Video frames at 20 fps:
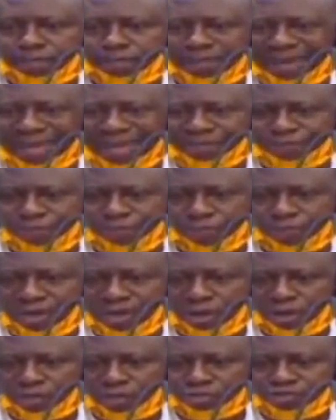platform
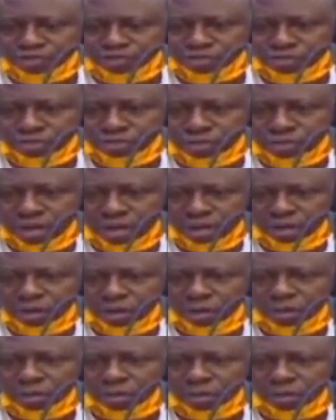when it comes to
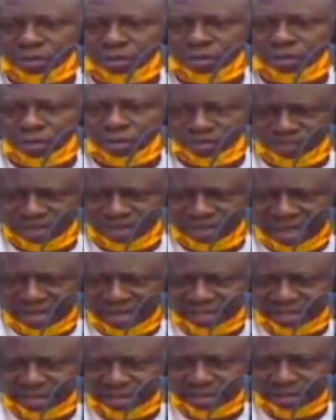COVID
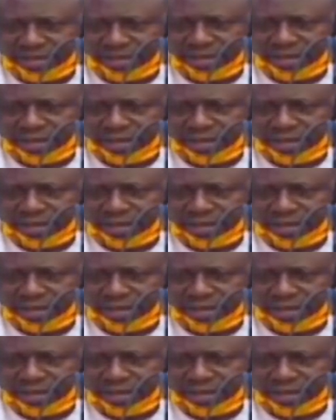19